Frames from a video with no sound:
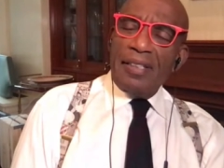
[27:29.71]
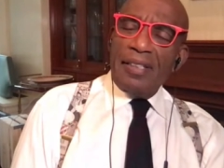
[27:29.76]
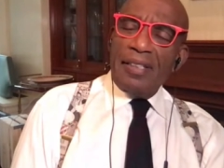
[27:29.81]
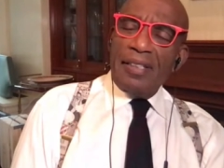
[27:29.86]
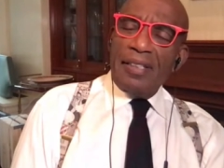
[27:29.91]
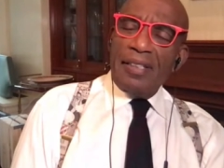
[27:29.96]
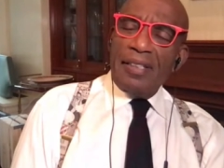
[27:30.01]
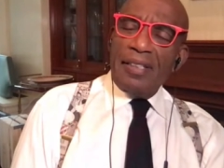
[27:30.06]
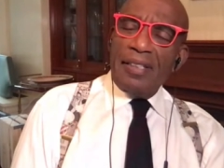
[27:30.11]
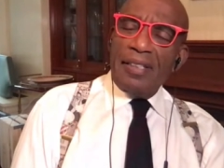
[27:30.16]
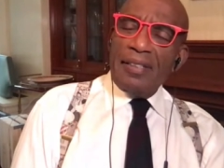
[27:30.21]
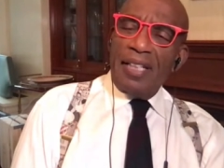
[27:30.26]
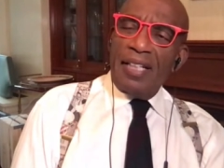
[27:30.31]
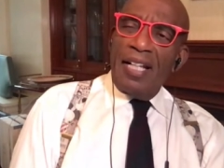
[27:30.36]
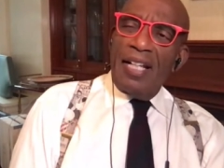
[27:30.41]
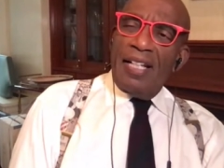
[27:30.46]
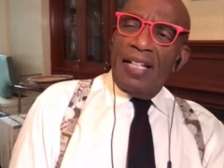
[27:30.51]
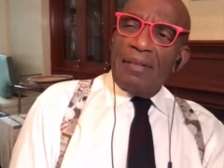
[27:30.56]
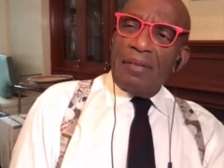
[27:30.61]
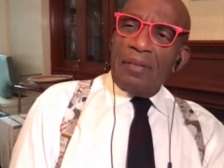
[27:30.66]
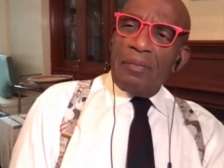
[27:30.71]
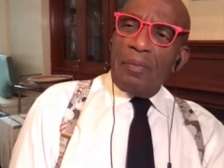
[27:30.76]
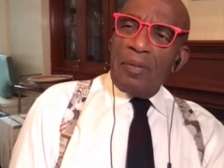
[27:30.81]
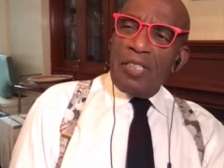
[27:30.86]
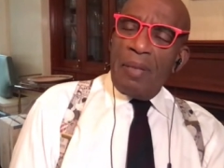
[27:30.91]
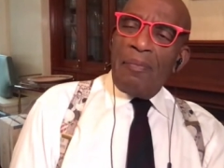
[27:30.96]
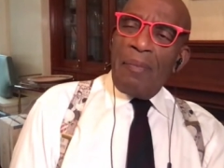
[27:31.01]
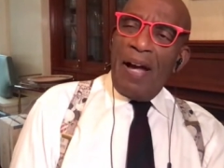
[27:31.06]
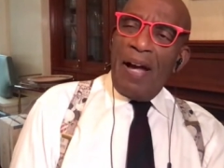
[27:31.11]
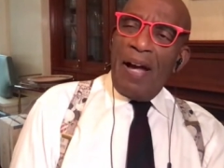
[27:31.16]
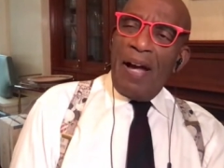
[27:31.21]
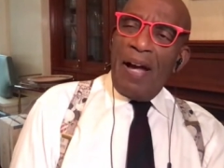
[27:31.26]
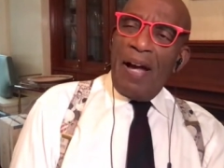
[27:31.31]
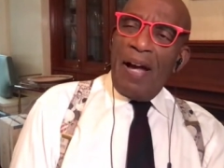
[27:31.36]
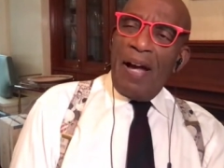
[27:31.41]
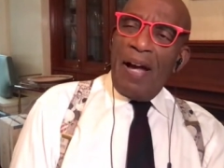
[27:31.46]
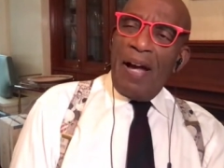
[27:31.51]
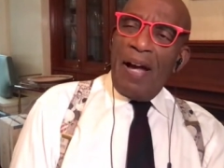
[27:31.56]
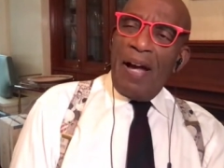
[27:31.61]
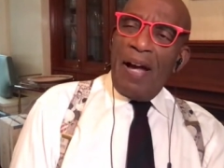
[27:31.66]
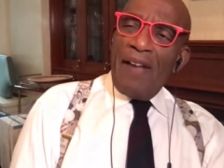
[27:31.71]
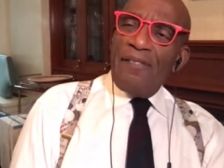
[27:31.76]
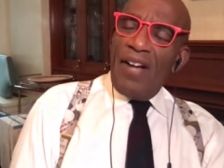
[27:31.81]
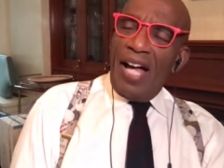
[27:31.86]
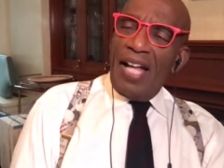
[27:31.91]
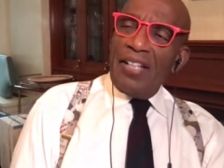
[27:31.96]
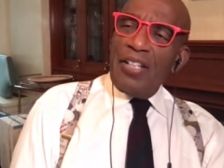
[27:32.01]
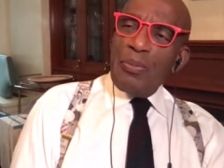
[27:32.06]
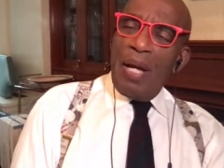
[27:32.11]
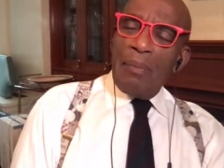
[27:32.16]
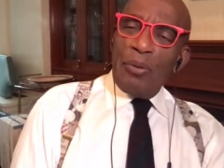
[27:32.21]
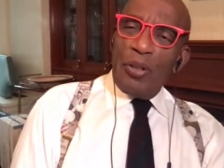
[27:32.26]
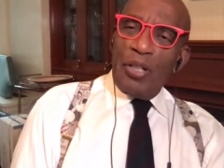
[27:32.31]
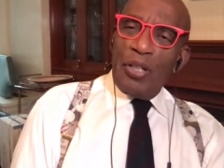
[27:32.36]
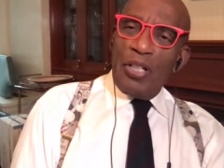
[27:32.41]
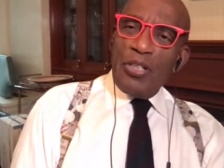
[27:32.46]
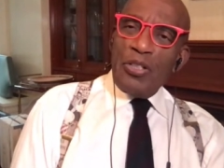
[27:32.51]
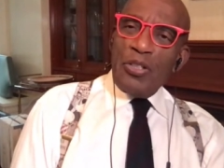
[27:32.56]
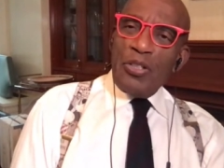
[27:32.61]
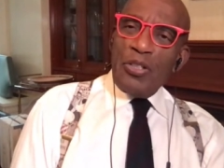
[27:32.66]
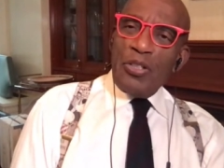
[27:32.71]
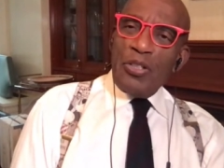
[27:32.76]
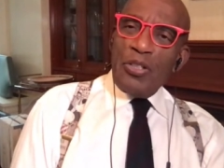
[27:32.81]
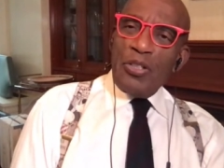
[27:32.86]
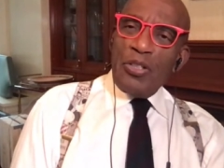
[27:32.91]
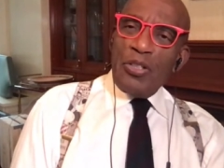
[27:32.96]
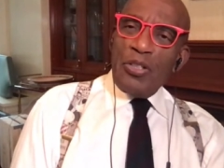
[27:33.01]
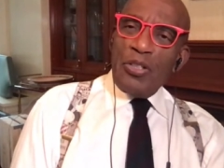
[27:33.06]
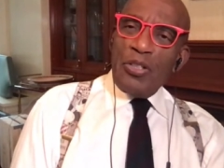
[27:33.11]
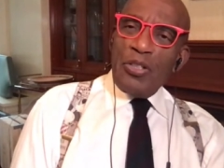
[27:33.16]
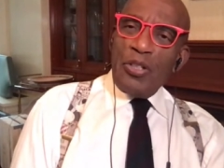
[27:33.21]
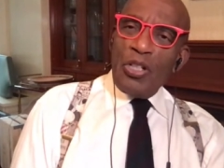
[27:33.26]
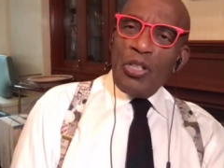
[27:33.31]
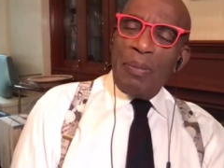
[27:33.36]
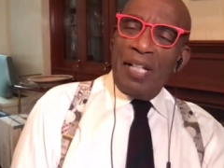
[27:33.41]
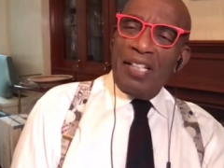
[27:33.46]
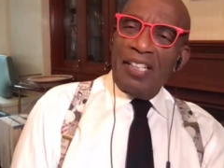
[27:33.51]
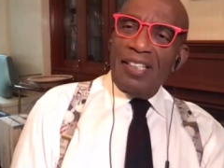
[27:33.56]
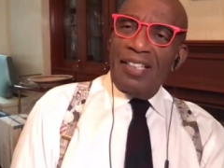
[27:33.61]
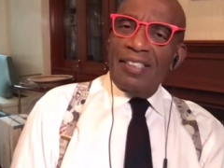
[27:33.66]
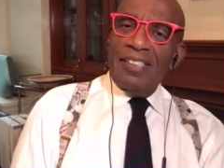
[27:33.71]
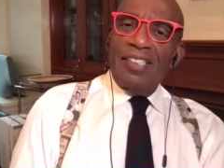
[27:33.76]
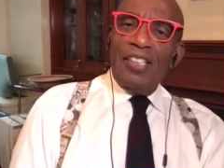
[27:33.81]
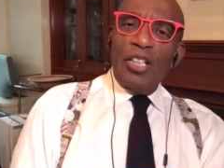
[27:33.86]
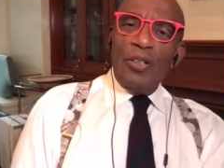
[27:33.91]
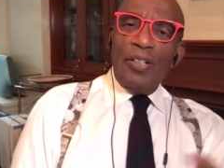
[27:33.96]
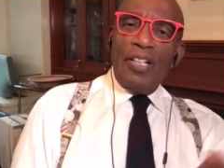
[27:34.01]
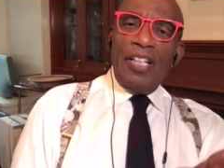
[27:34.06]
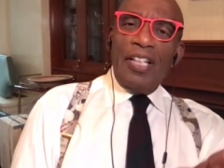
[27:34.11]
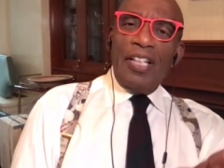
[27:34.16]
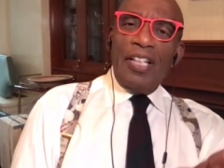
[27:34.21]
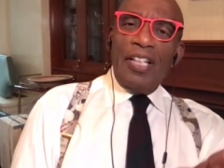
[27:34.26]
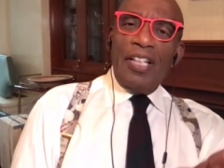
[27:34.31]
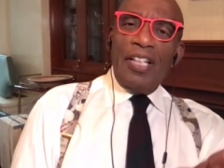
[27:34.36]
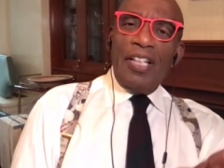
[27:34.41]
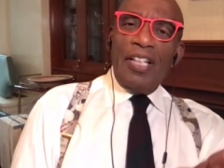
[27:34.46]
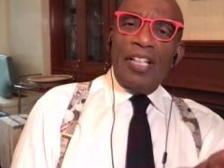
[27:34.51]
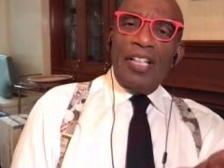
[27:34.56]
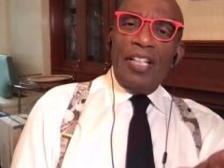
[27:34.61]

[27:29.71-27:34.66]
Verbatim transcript: I, I, some of my fondest memories are spending uh, hurricanes,